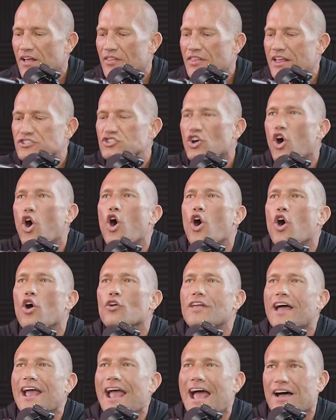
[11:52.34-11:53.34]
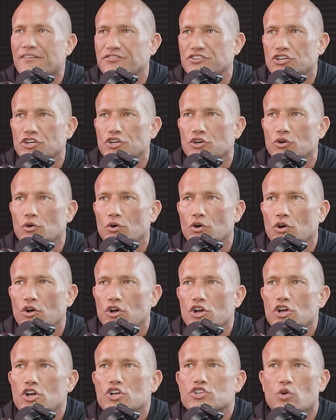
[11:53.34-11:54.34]
That's all they have to do.
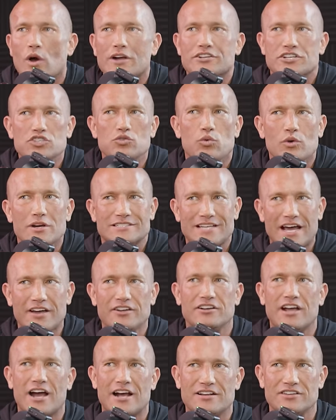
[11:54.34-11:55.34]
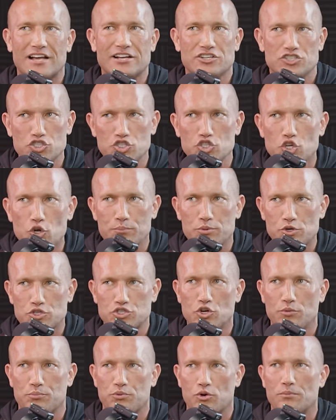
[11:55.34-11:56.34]
So I just want to tell you guys like super
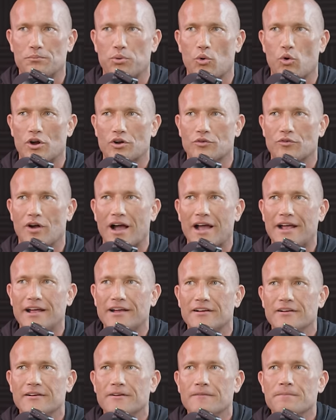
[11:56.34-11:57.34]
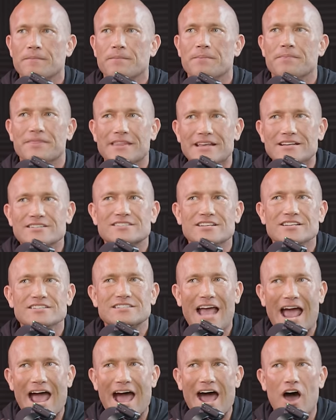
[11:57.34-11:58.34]
super important, right? This
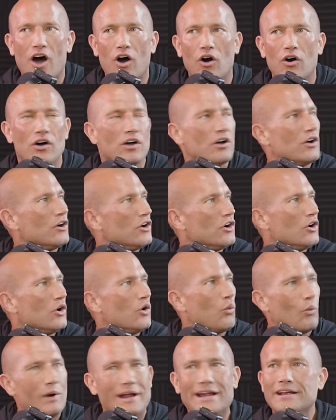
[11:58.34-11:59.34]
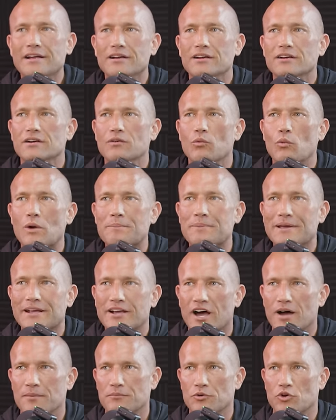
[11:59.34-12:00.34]
is how we we
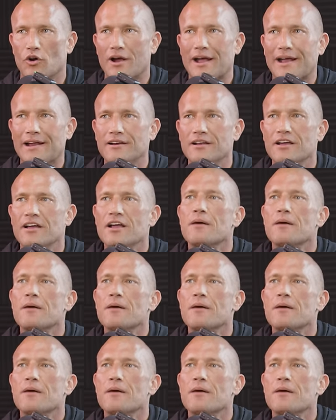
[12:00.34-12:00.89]
become great